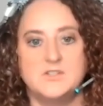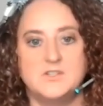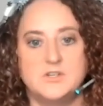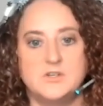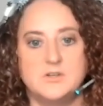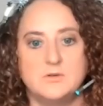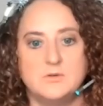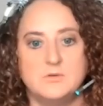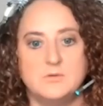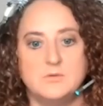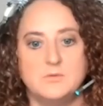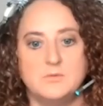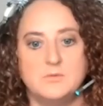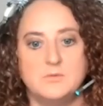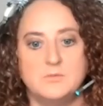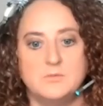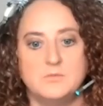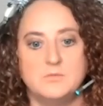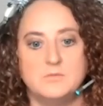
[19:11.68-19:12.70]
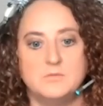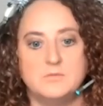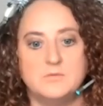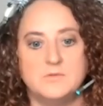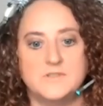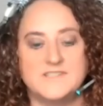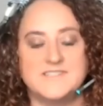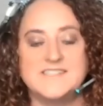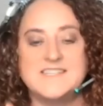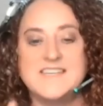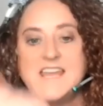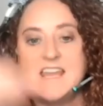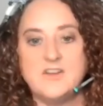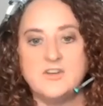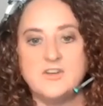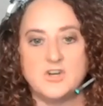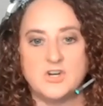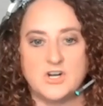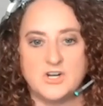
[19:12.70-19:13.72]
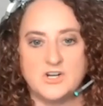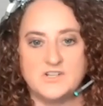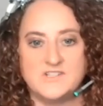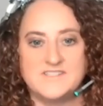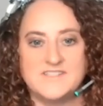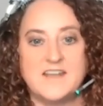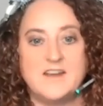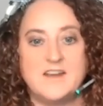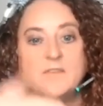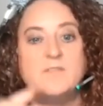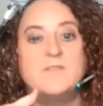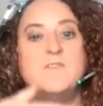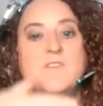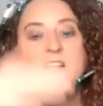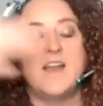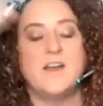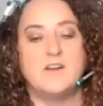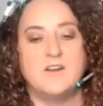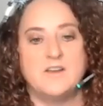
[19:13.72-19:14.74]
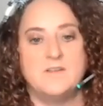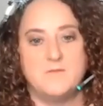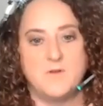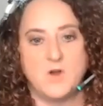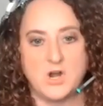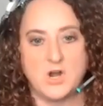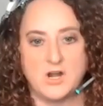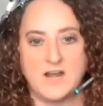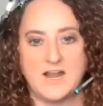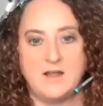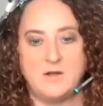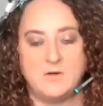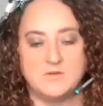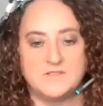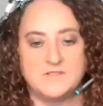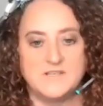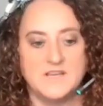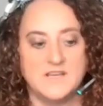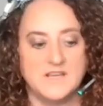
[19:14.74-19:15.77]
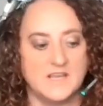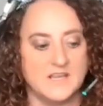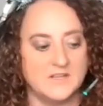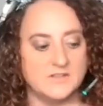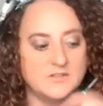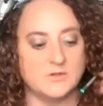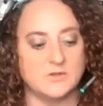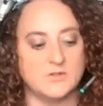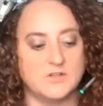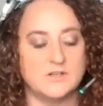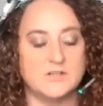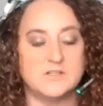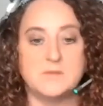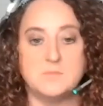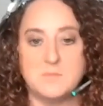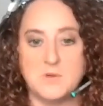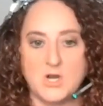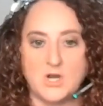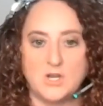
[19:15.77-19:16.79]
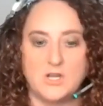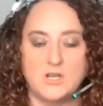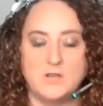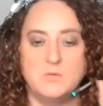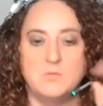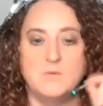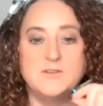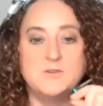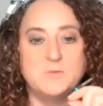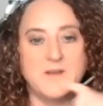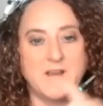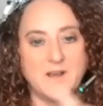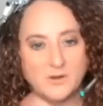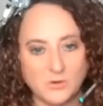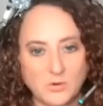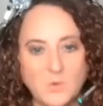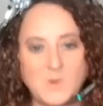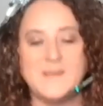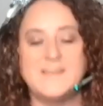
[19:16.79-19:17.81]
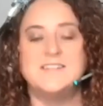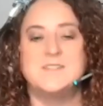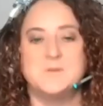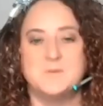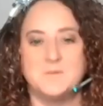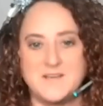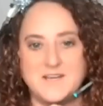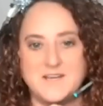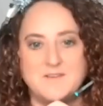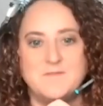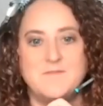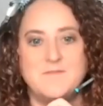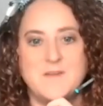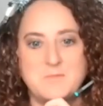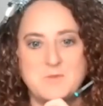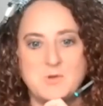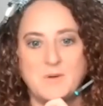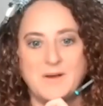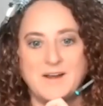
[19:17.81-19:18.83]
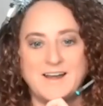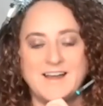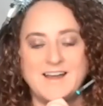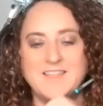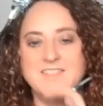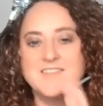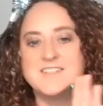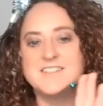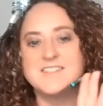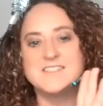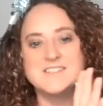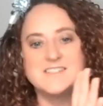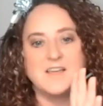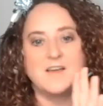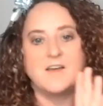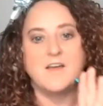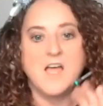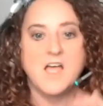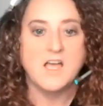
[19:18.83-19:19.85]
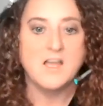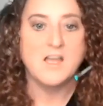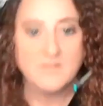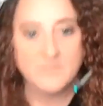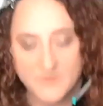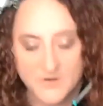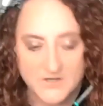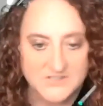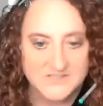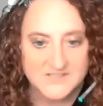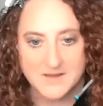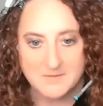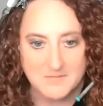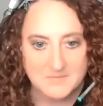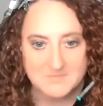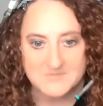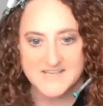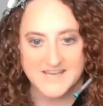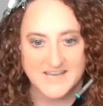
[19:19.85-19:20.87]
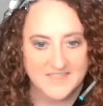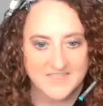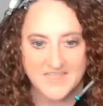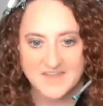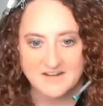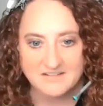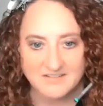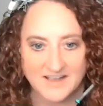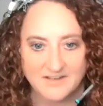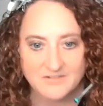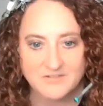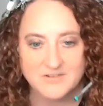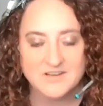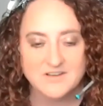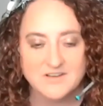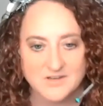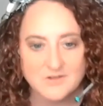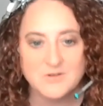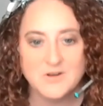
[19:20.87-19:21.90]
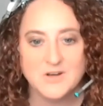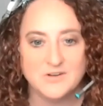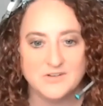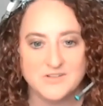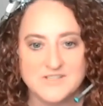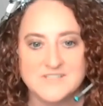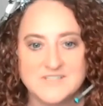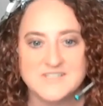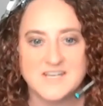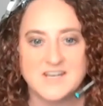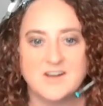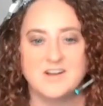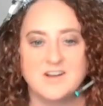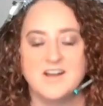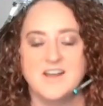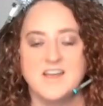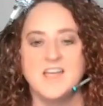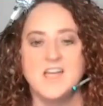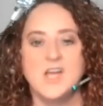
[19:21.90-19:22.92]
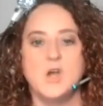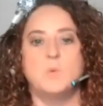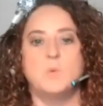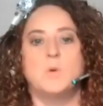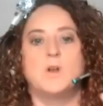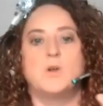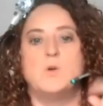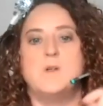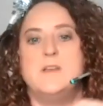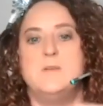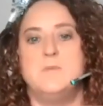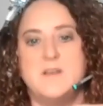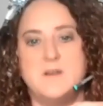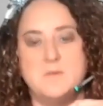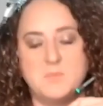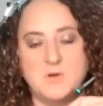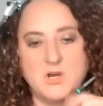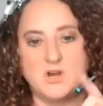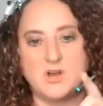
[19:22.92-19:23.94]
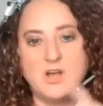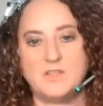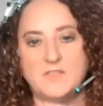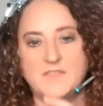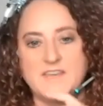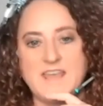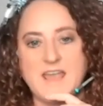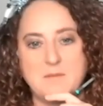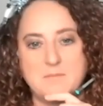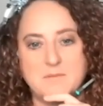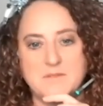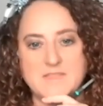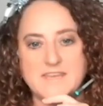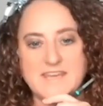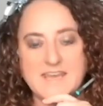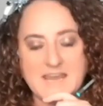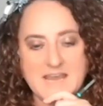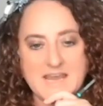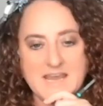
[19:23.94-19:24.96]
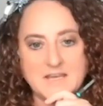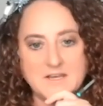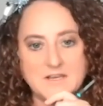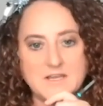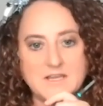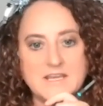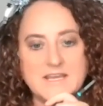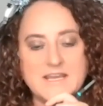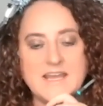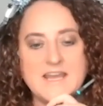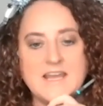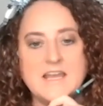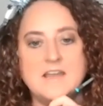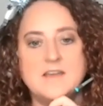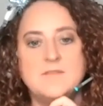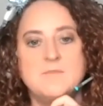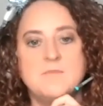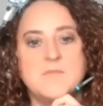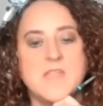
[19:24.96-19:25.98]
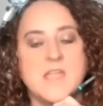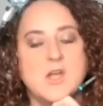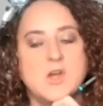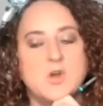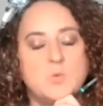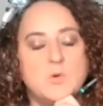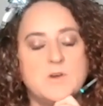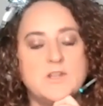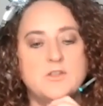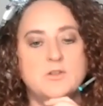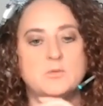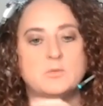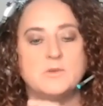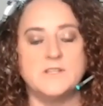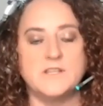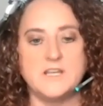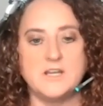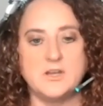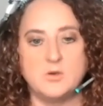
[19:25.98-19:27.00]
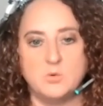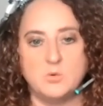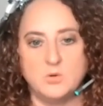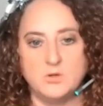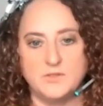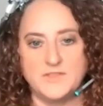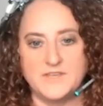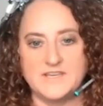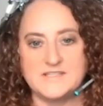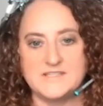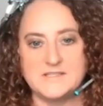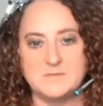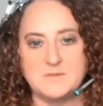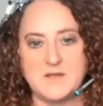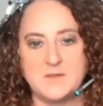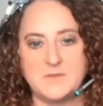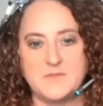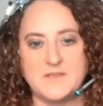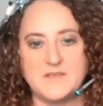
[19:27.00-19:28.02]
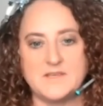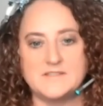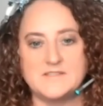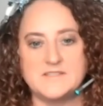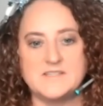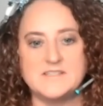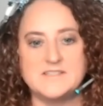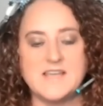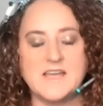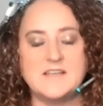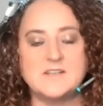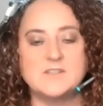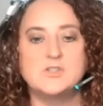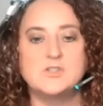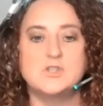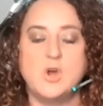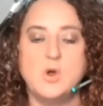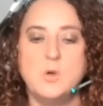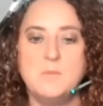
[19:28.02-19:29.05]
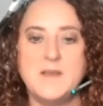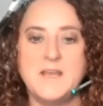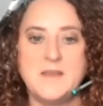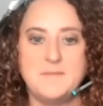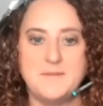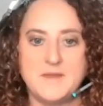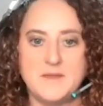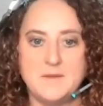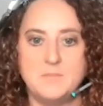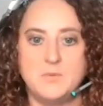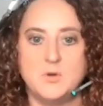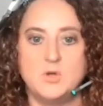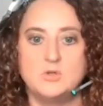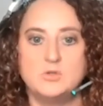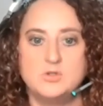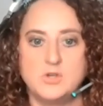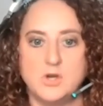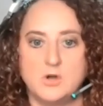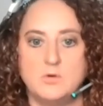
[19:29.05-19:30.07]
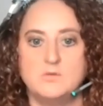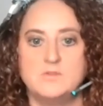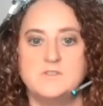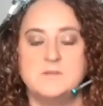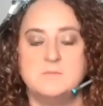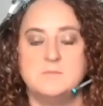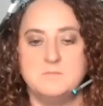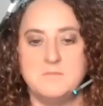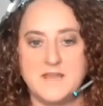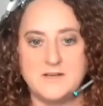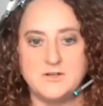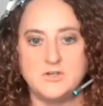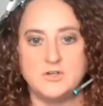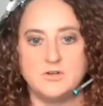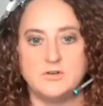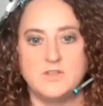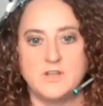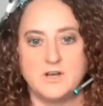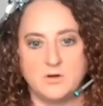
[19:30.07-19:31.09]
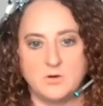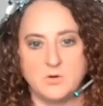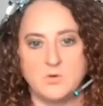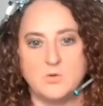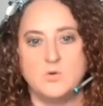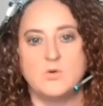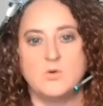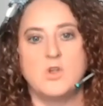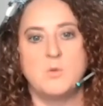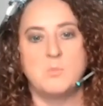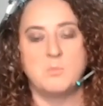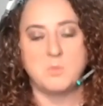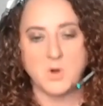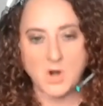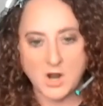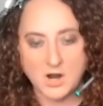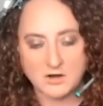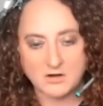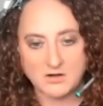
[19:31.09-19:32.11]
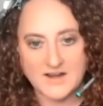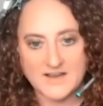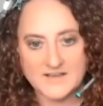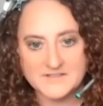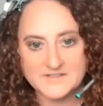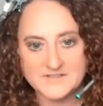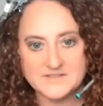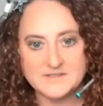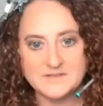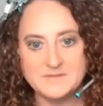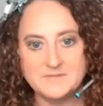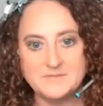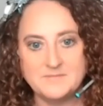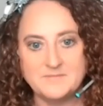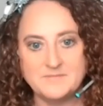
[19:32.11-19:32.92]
to standards that are very far out. So there's a book, which we are going to read in February. This is the first time I'm saying that aloud. You heard this here. We're going to read a book called The Gap and the Gain. And one of the really cool things about this is that so many people don't measure their own progress.